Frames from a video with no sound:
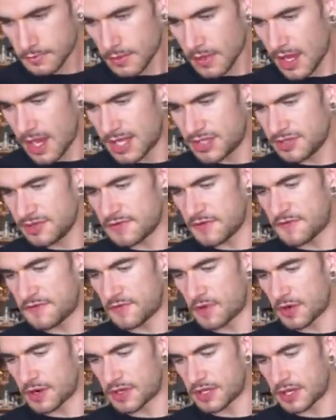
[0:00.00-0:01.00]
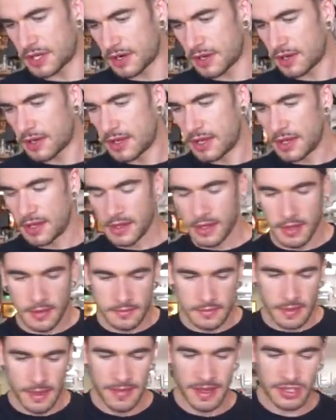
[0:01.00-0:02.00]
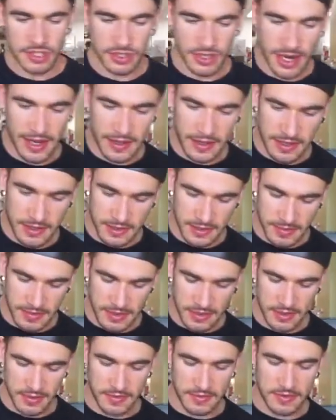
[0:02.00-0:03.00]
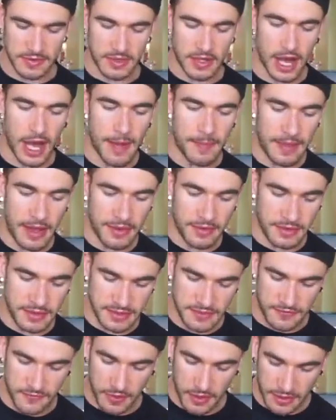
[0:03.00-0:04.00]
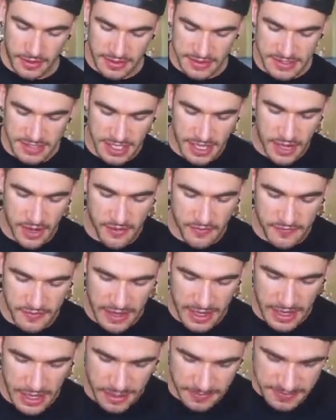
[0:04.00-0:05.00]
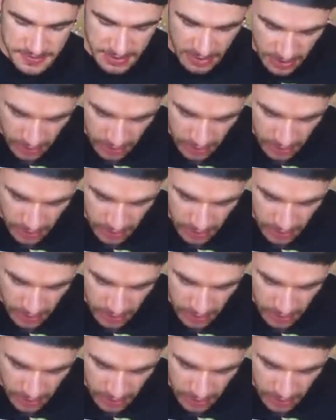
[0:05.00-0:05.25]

I do have a fork here. I may try to cop out and use a fork. Let's see how that helps at